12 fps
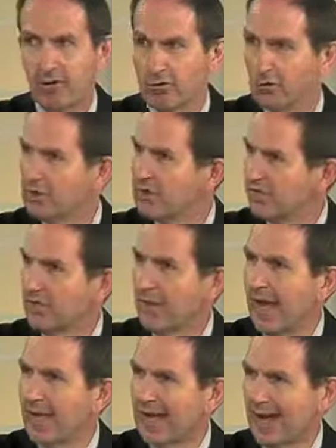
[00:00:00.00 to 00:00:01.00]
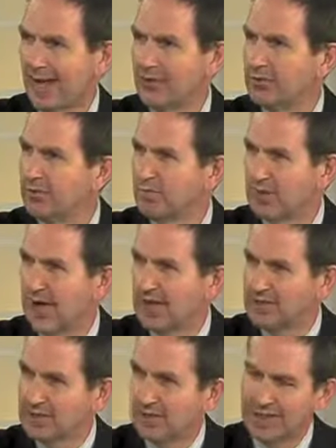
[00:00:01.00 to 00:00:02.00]
looking for about 100
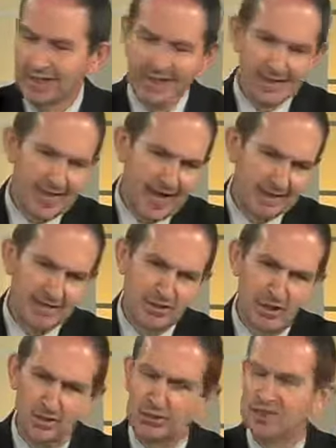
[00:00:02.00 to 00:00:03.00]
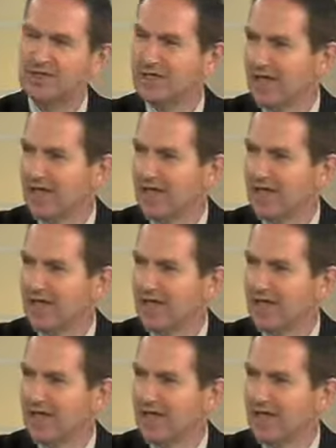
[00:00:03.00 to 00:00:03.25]
plus, had close to nearly